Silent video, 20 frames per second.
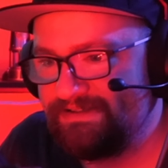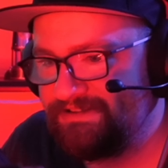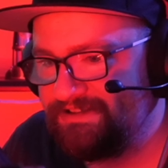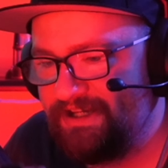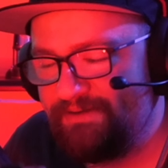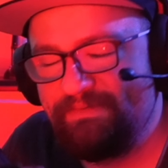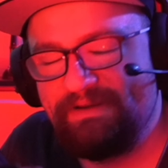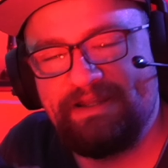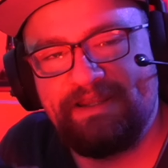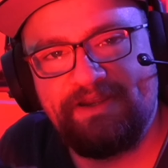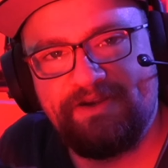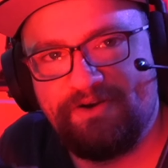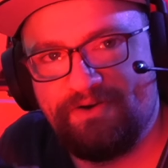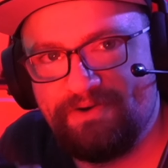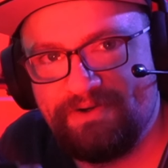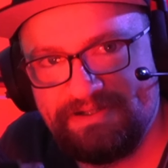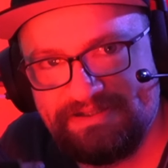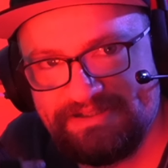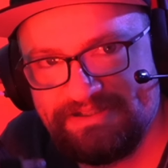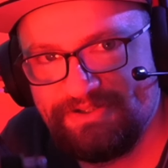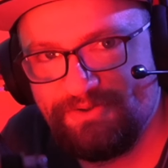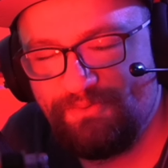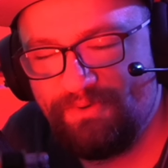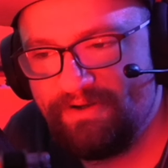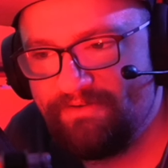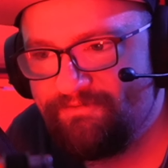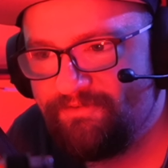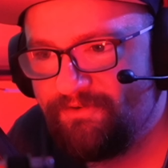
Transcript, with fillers: Jamie Lee Curtis is a win for